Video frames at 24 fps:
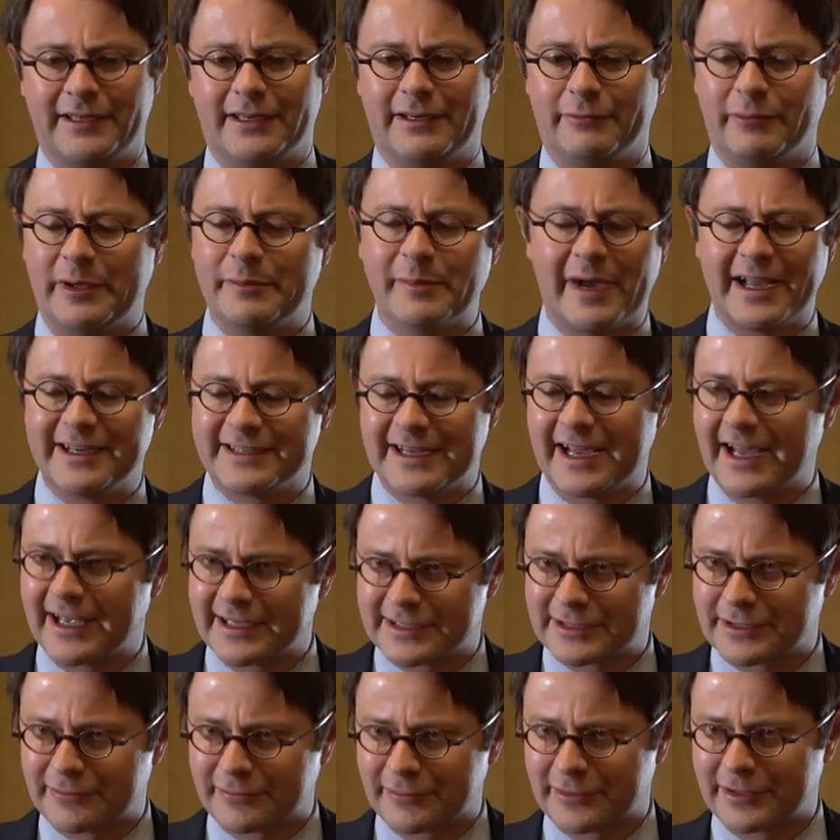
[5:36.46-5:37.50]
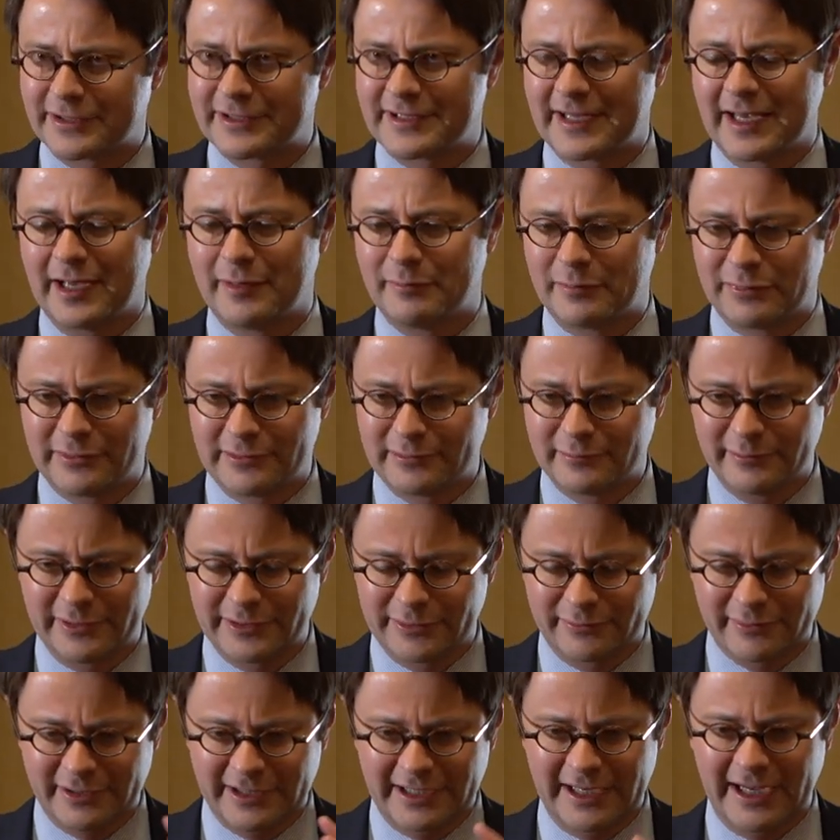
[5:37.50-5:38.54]
we might ask, for example,
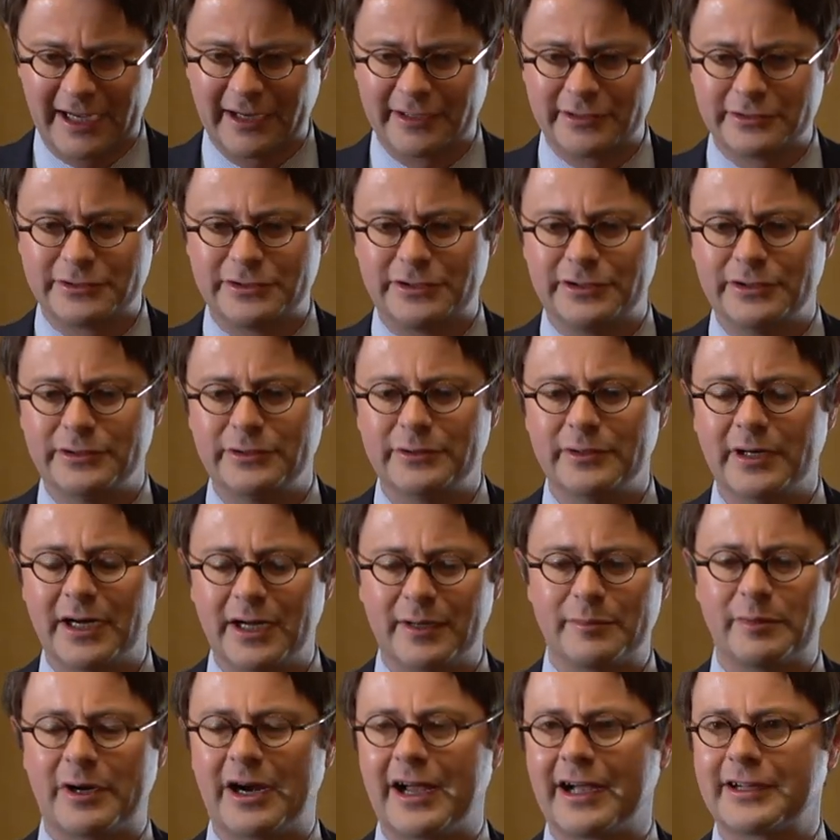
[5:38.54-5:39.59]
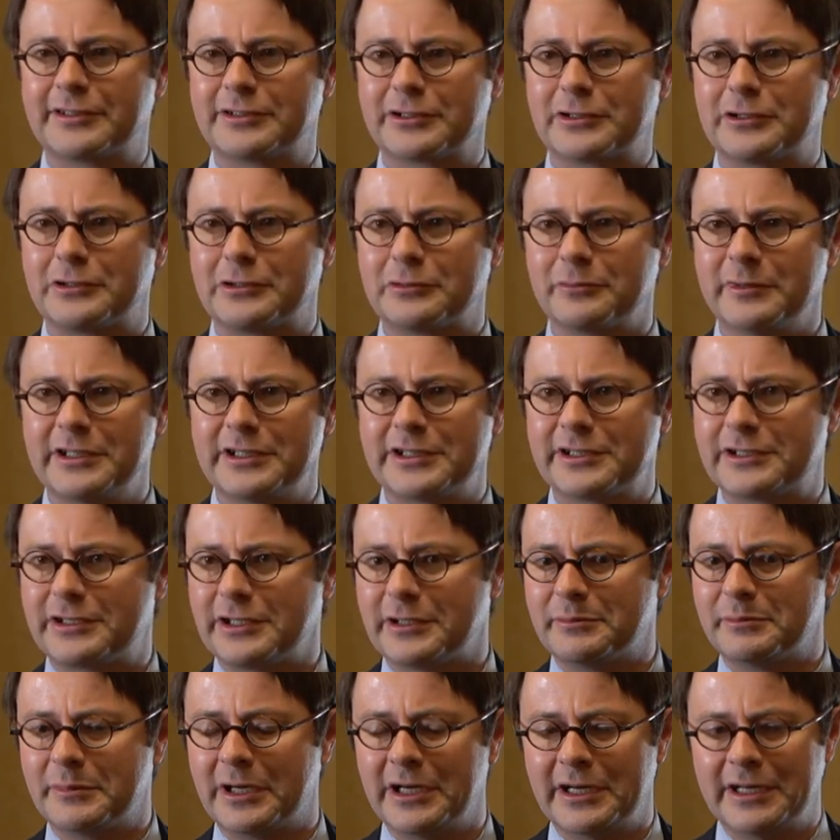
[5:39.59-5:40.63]
with regard to uh, practical
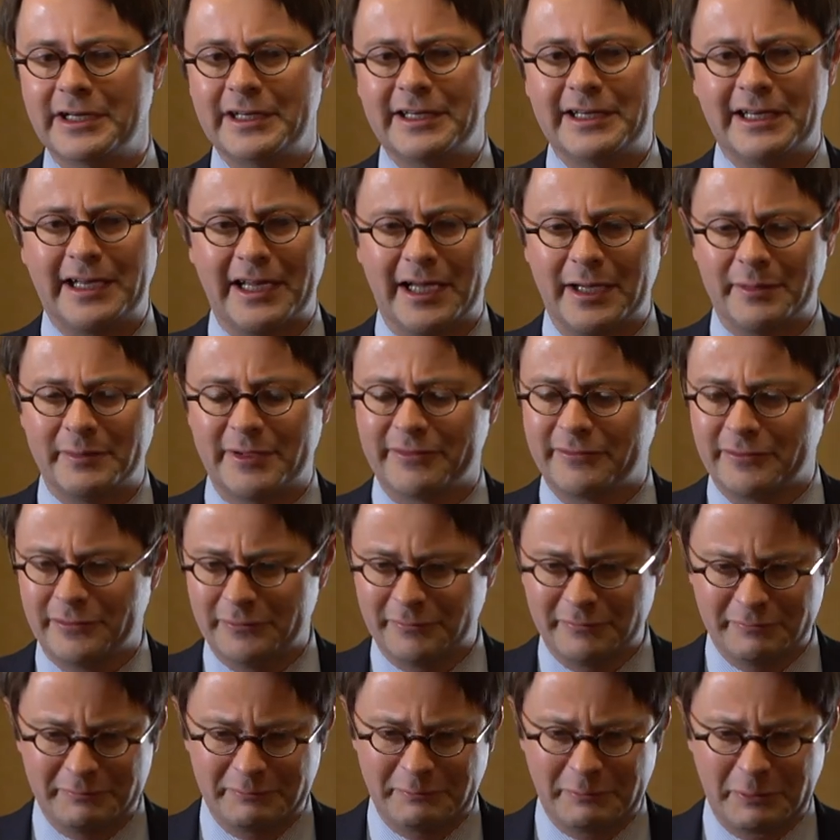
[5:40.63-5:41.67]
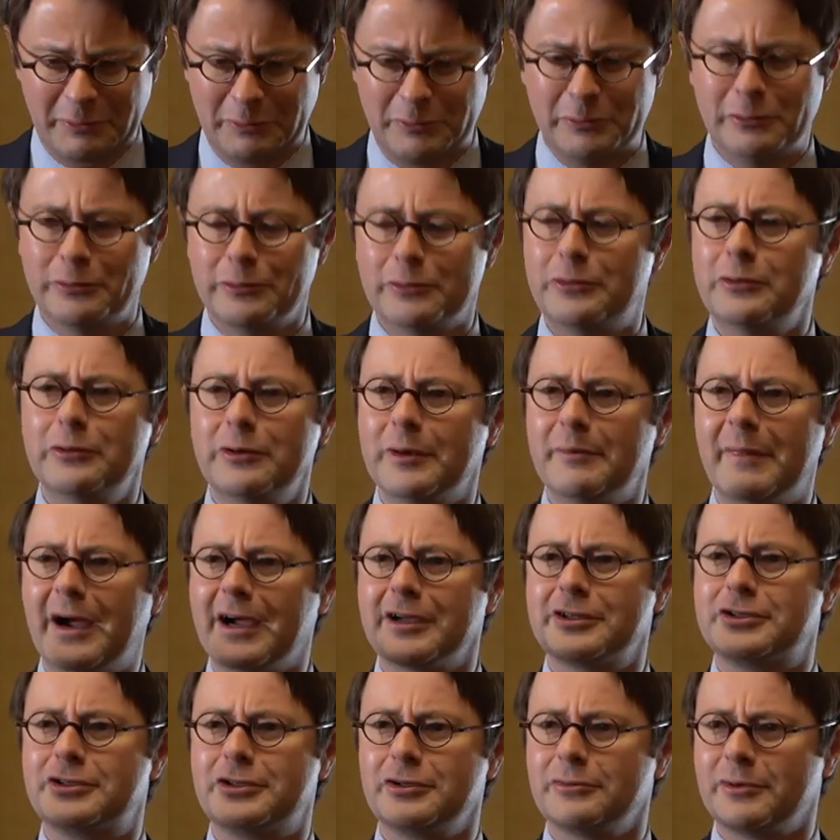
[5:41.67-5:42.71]
wisdom, um, if you, who, who
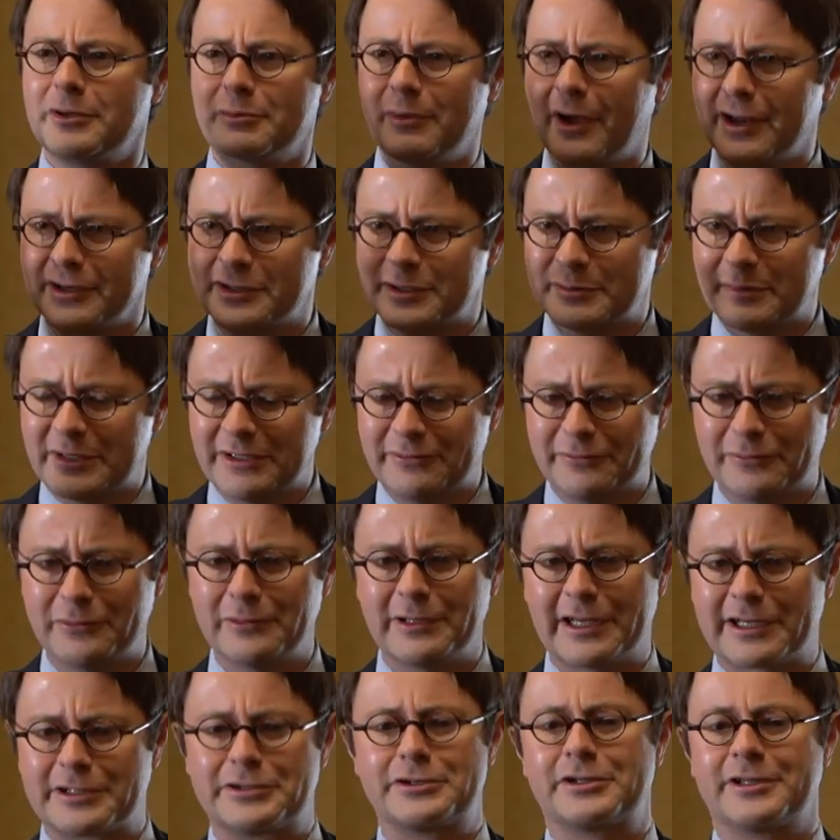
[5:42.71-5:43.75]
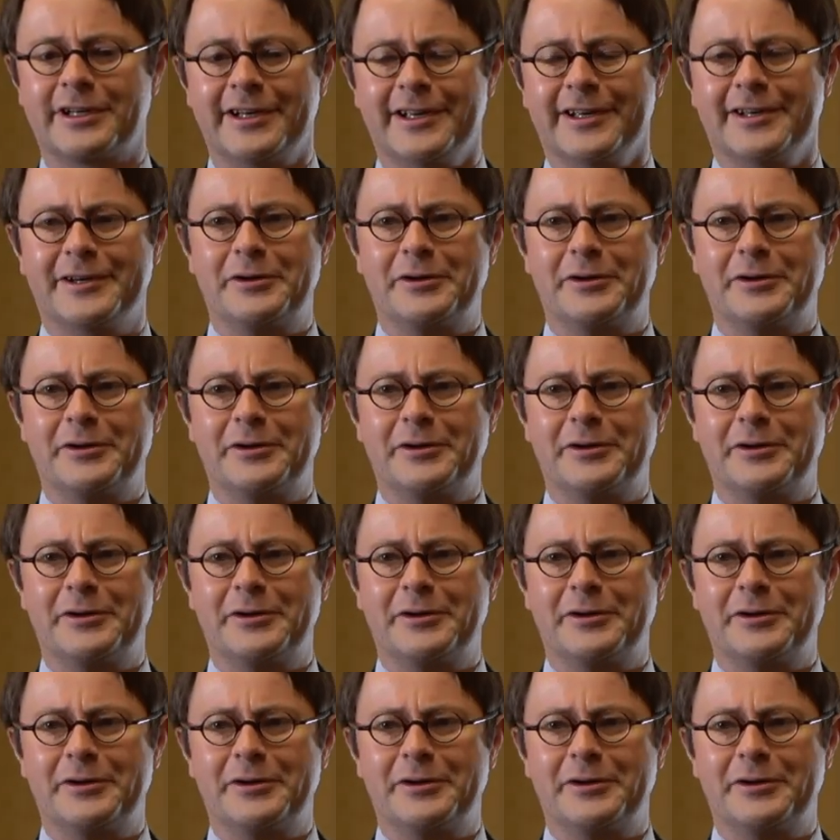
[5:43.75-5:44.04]
amongst you would want to be foolish?